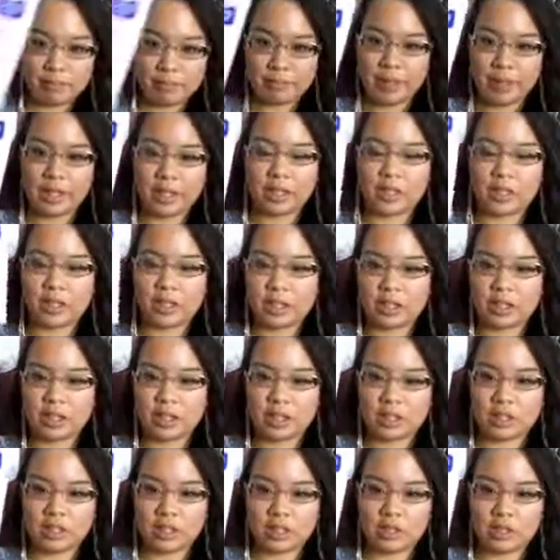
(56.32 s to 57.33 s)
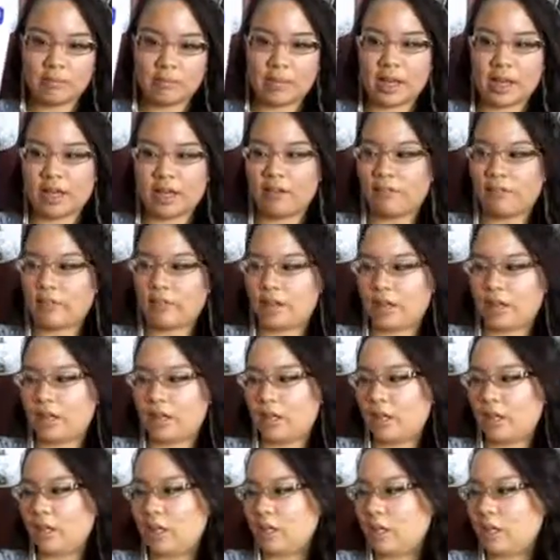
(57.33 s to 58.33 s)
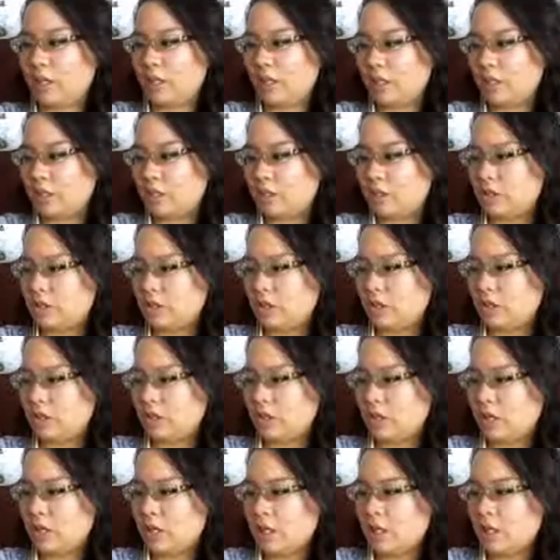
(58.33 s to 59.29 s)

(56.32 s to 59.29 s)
my Clean and Clear Mattifying Cleanser.